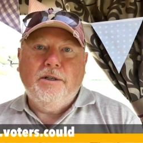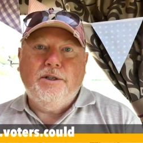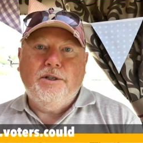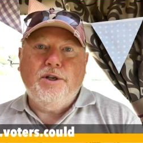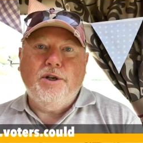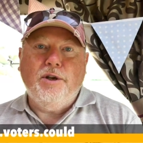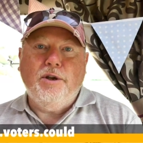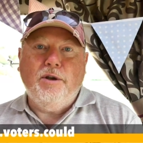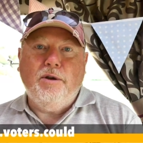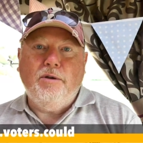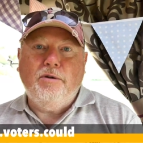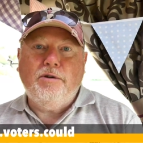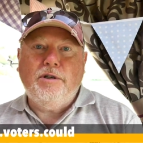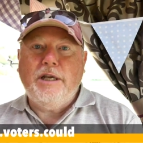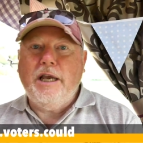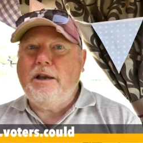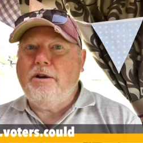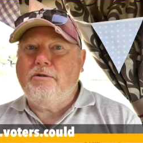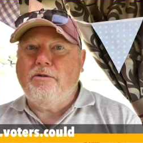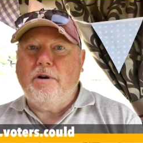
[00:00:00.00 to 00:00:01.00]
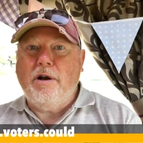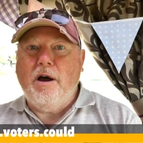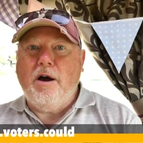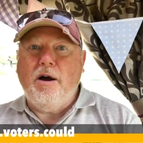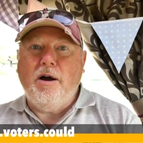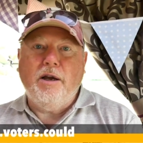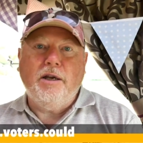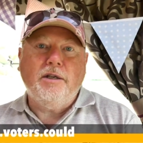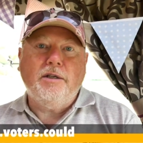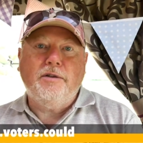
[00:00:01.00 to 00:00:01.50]
to
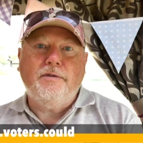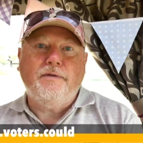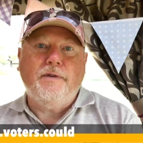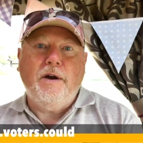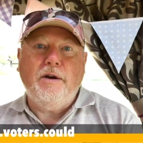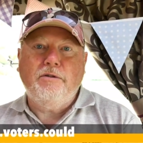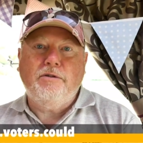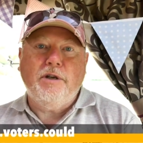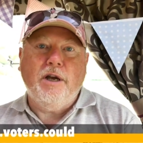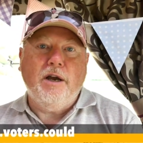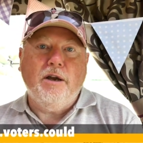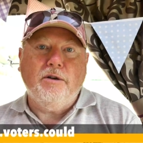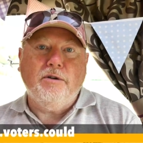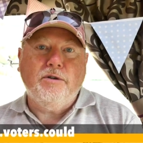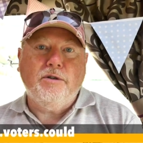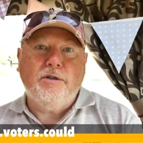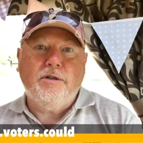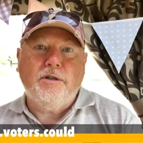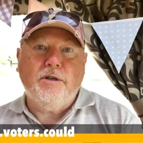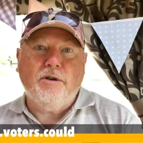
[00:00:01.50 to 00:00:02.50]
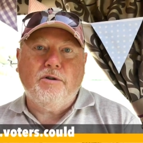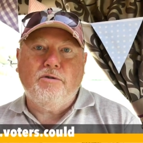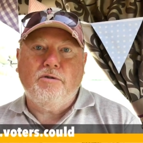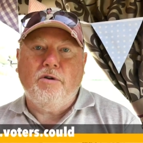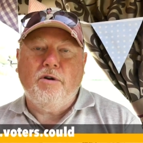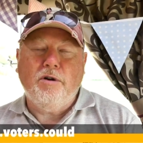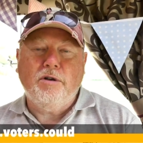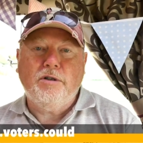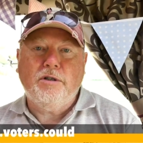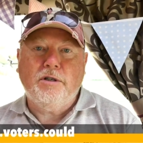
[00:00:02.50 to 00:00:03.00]
synchronize photos
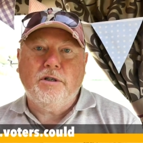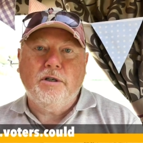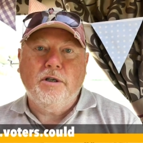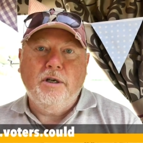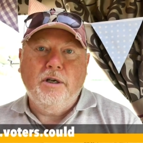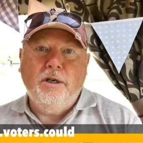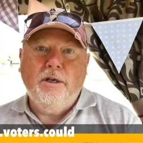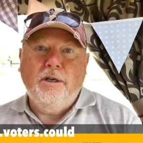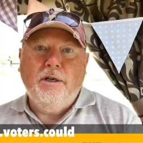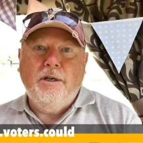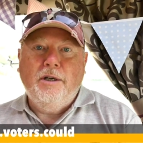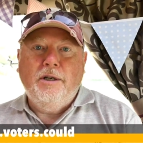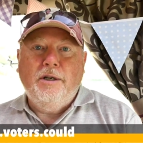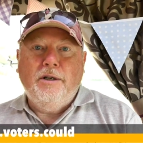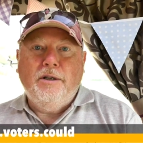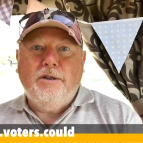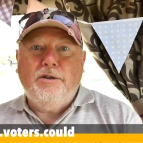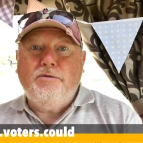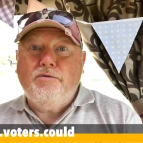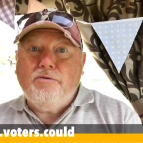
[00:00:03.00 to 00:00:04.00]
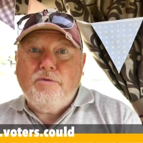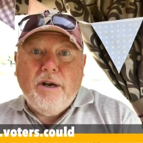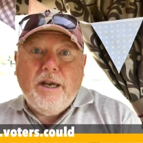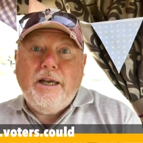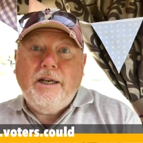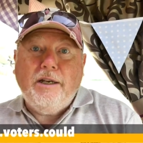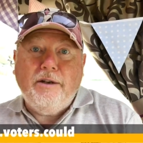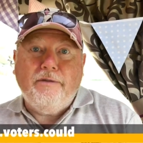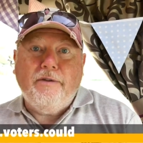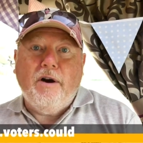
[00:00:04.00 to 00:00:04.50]
across
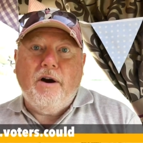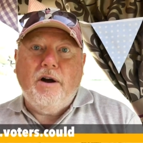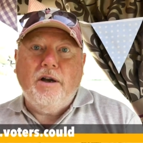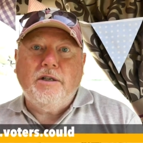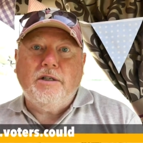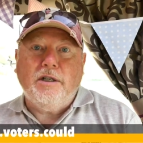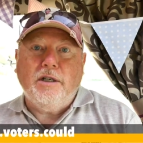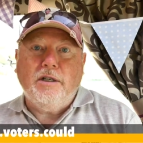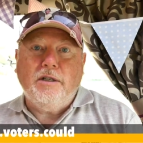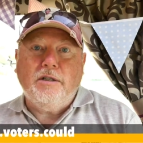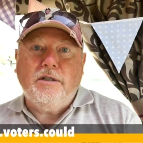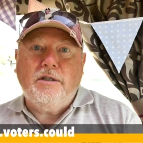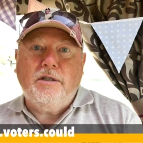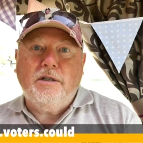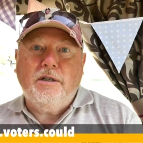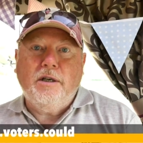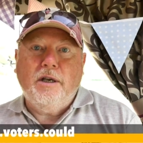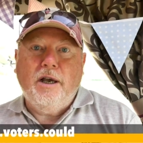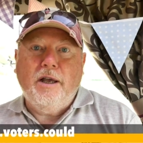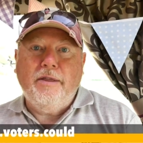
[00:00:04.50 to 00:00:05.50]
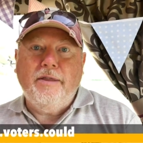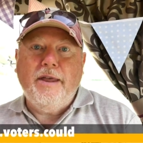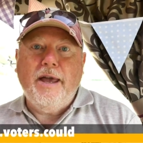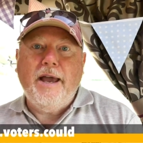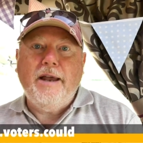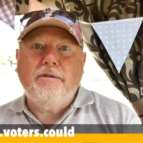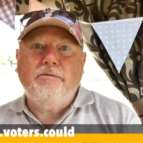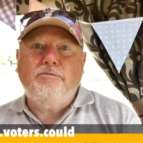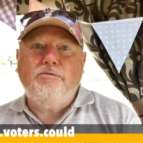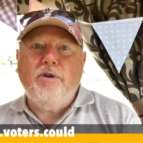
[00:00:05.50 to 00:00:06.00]
three devices and
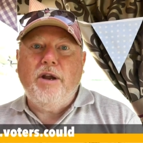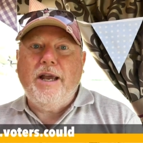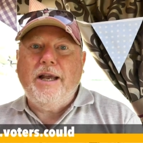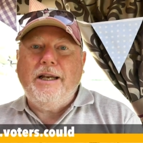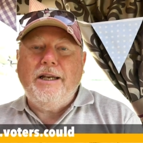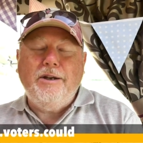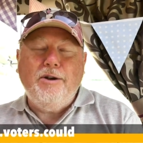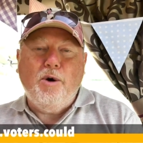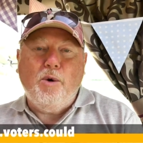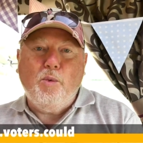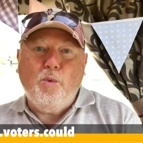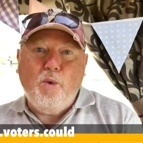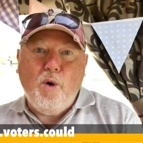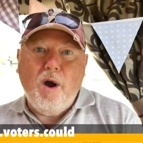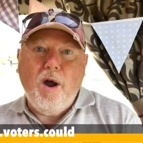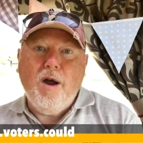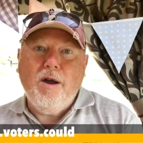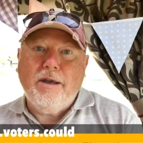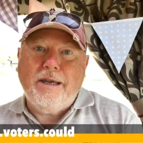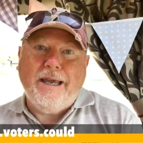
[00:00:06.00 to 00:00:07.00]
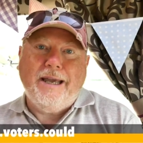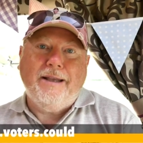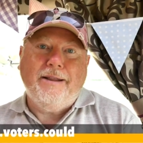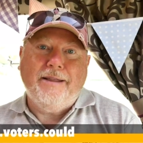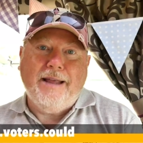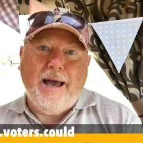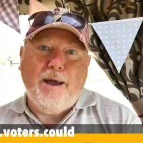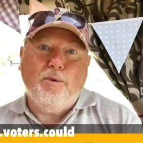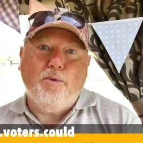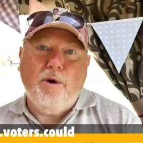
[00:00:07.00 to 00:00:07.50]
then really not working
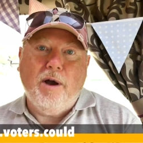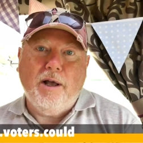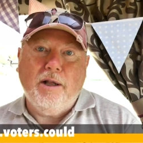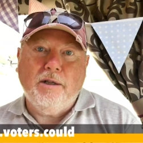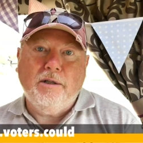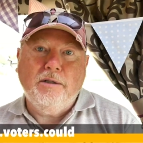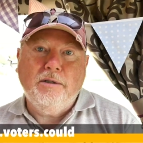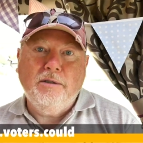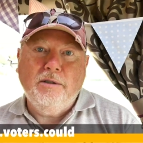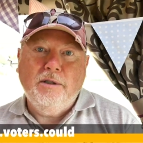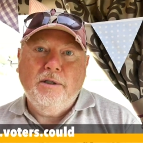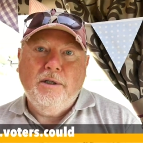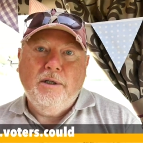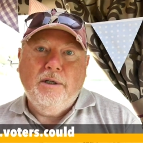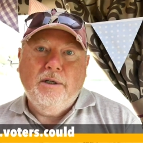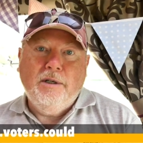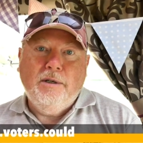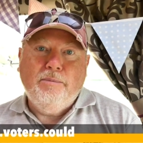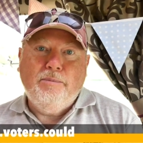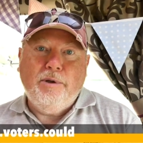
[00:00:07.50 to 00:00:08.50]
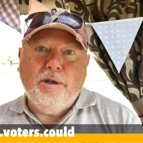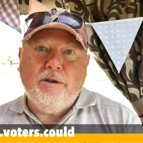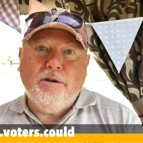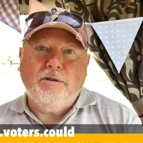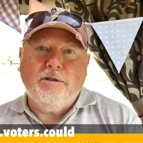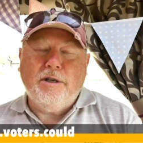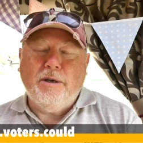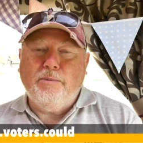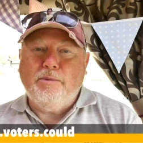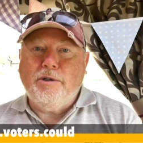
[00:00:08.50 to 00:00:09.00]
that well
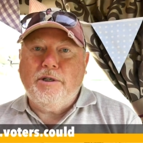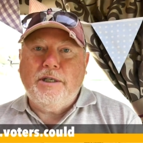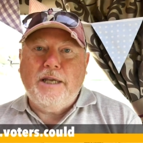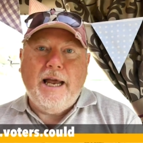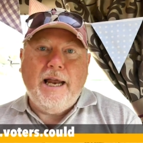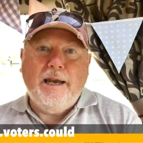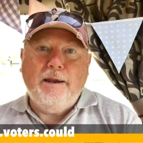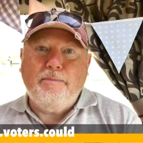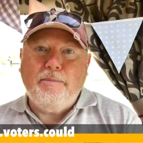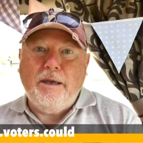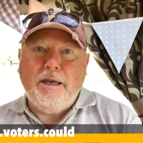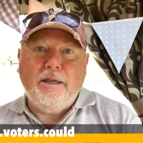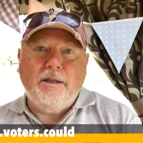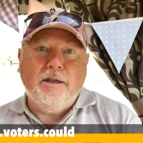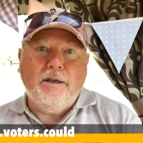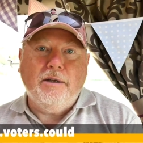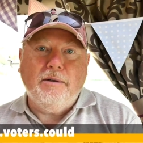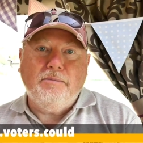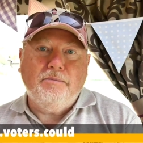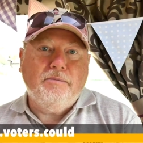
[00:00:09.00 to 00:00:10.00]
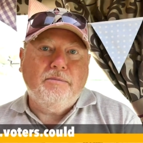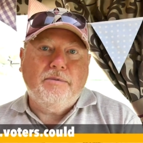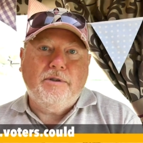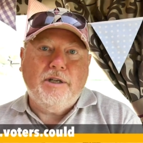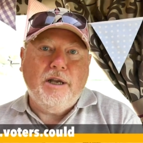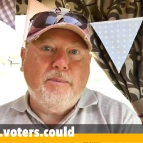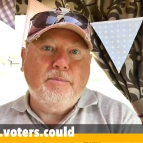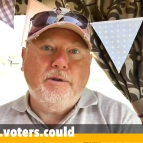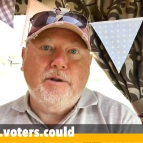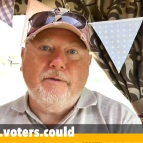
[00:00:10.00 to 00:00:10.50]
because it was telling me that
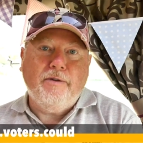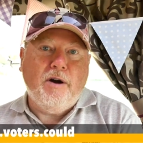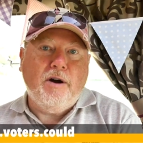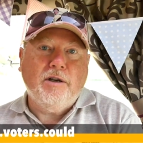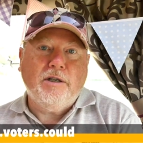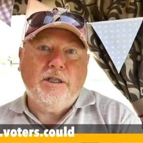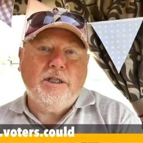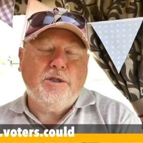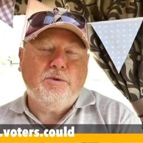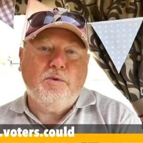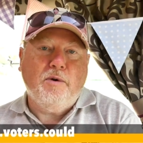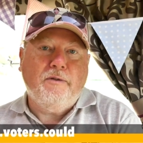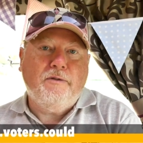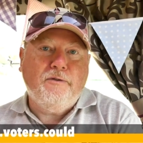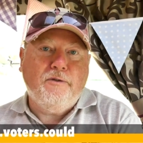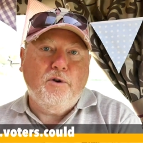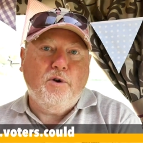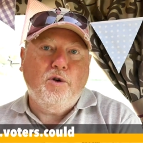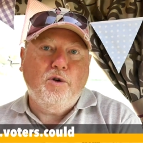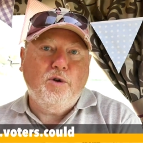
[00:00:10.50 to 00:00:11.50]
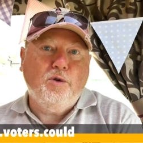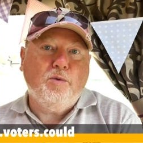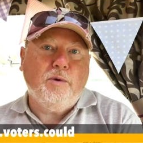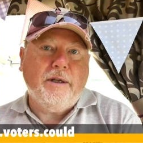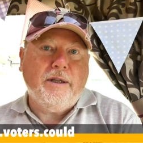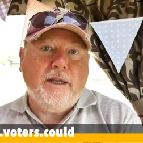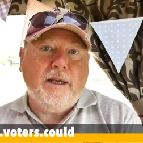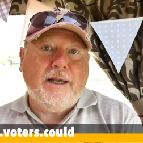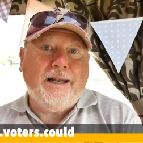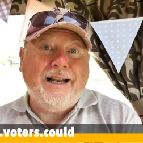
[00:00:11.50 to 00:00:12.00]
some devices were full
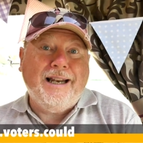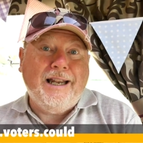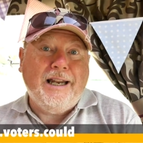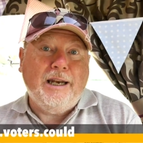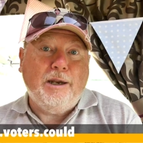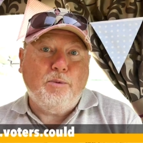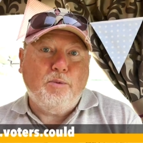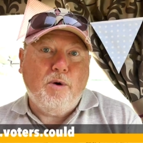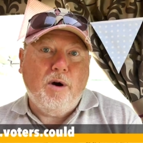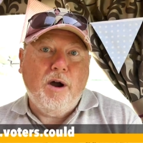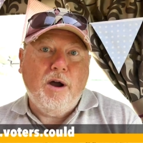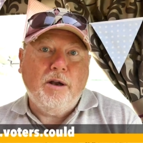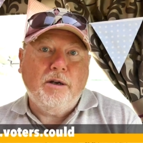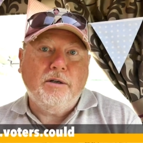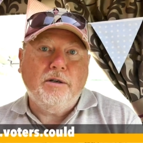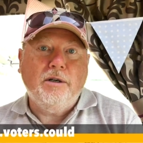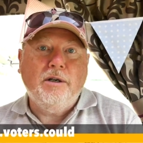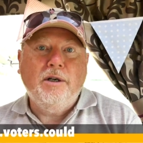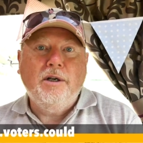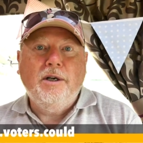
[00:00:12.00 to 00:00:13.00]
when they clearly weren't